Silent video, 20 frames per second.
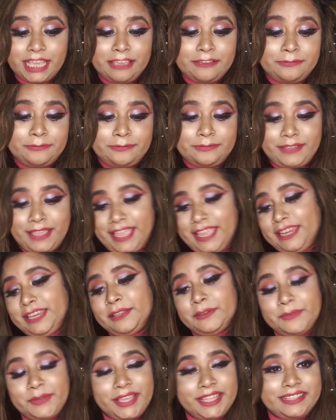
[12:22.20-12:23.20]
if
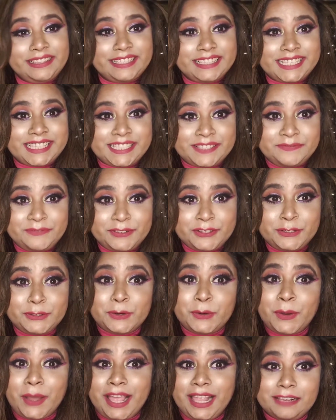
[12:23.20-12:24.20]
anyway this
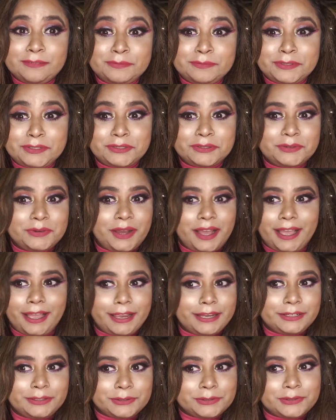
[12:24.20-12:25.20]
video helped you,
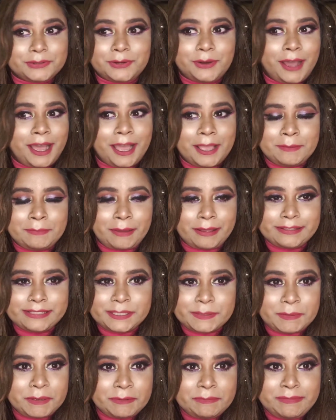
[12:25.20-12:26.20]
I don't know, I
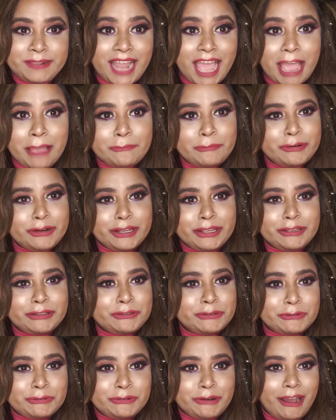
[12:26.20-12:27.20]
must be
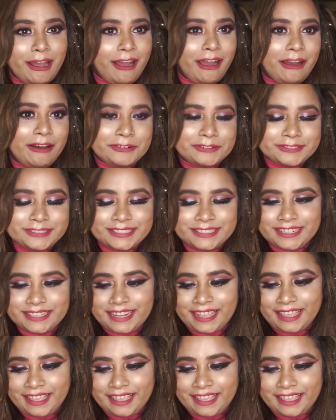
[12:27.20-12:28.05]
blabbering throughout,